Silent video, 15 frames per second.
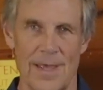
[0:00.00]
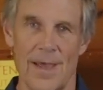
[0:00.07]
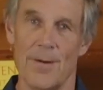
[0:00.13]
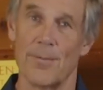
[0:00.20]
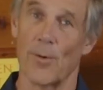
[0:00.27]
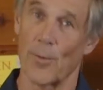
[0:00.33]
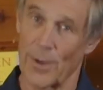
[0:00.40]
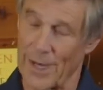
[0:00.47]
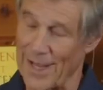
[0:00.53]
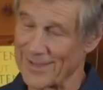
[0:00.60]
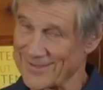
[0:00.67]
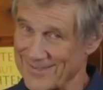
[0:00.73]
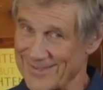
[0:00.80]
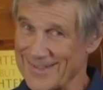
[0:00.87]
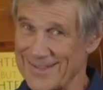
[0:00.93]
But what I
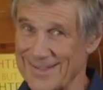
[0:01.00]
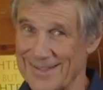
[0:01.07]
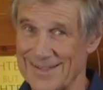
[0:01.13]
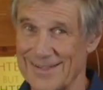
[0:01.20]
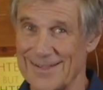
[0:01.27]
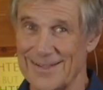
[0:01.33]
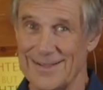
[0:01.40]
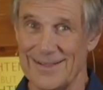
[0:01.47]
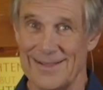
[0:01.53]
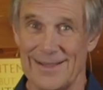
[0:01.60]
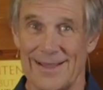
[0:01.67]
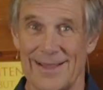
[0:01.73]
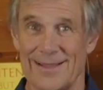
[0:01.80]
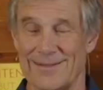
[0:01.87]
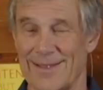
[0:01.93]
see
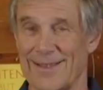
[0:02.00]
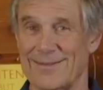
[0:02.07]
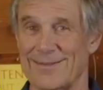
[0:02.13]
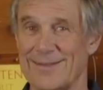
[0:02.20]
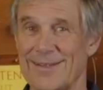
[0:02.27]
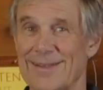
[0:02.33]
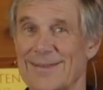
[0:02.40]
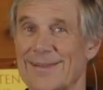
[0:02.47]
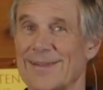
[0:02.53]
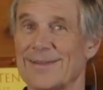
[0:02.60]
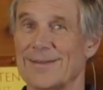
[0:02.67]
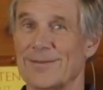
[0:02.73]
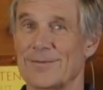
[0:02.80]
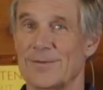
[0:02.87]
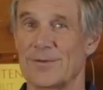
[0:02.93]
is that
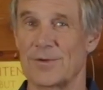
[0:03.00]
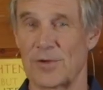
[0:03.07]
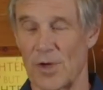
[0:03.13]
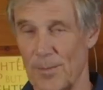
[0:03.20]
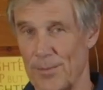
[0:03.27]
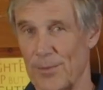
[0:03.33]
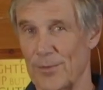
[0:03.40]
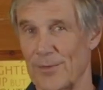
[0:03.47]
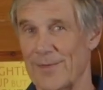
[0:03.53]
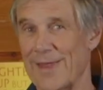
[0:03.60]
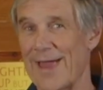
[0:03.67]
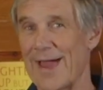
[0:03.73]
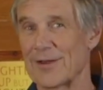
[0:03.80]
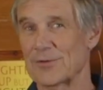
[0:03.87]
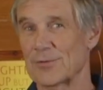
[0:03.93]
the couple, they
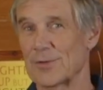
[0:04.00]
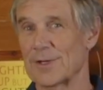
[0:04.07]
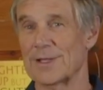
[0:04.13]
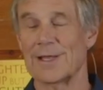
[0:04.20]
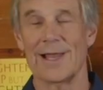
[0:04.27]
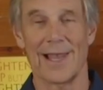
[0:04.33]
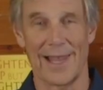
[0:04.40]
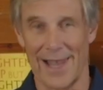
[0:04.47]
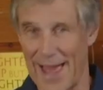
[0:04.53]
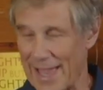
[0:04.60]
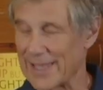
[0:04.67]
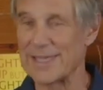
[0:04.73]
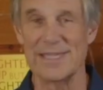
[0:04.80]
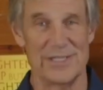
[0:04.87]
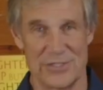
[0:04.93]
actually
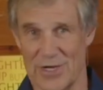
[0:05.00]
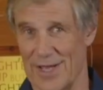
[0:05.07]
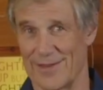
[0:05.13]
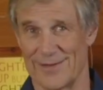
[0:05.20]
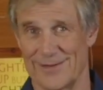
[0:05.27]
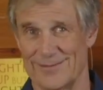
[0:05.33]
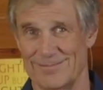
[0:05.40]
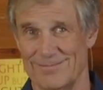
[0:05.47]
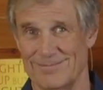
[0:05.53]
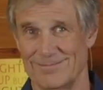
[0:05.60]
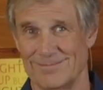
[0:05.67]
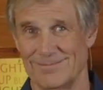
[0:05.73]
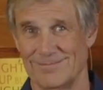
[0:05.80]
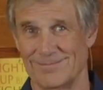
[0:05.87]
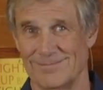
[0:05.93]
like each other.
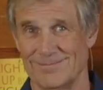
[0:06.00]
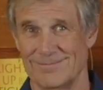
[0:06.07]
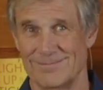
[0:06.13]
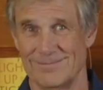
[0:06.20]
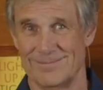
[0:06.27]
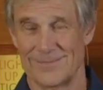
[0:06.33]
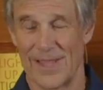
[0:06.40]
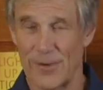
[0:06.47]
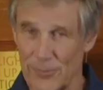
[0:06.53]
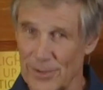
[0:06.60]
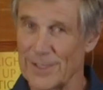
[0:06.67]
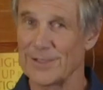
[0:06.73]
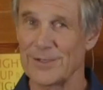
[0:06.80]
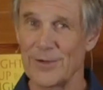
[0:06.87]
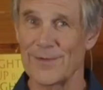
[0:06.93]
They
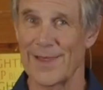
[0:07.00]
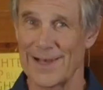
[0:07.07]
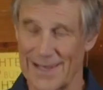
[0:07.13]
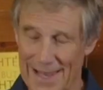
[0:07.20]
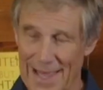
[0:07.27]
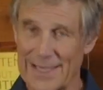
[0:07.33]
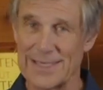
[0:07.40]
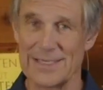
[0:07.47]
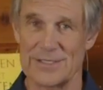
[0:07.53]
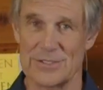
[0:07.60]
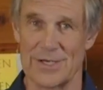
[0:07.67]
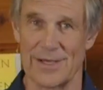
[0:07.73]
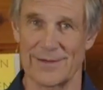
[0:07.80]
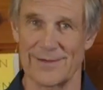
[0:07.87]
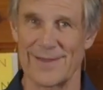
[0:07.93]
really do. They like each
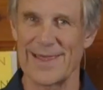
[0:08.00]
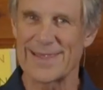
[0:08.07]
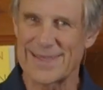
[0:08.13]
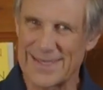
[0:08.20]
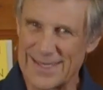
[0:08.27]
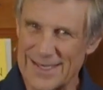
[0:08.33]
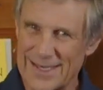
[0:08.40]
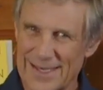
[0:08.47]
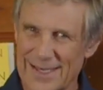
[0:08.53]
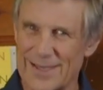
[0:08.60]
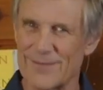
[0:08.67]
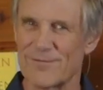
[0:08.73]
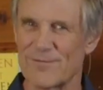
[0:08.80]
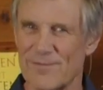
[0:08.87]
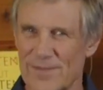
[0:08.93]
other. They
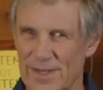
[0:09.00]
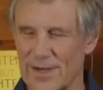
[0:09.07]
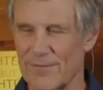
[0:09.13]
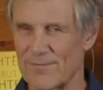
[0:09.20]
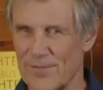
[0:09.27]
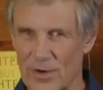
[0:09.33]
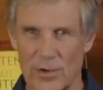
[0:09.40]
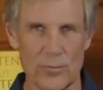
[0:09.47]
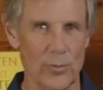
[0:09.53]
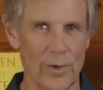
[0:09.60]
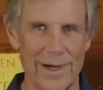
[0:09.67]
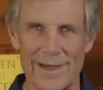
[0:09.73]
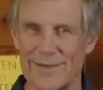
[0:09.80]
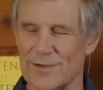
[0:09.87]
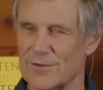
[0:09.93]
kid in a fun
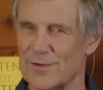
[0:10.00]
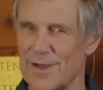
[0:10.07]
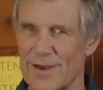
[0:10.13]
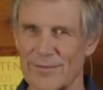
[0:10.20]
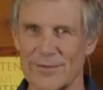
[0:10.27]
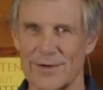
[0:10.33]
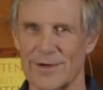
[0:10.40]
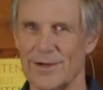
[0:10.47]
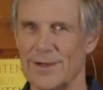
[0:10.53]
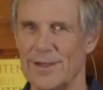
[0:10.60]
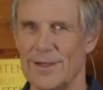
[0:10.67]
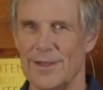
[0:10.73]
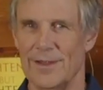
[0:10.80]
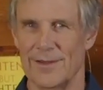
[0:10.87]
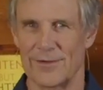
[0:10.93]
way. There's never
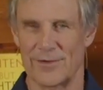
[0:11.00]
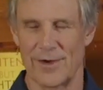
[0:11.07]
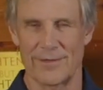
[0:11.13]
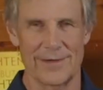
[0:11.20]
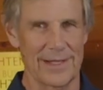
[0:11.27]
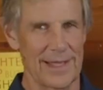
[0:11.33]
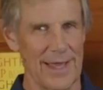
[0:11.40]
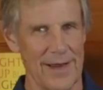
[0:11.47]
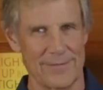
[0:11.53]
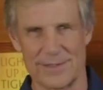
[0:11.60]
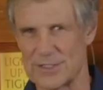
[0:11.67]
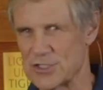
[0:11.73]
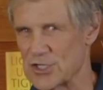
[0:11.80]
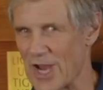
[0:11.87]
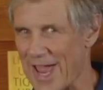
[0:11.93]
any kind of a
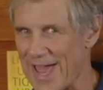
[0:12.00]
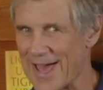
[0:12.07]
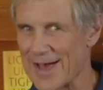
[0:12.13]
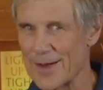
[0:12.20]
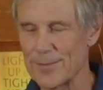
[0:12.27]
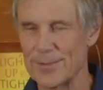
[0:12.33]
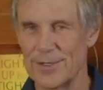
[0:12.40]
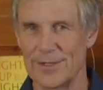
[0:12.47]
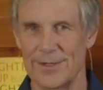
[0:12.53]
jab.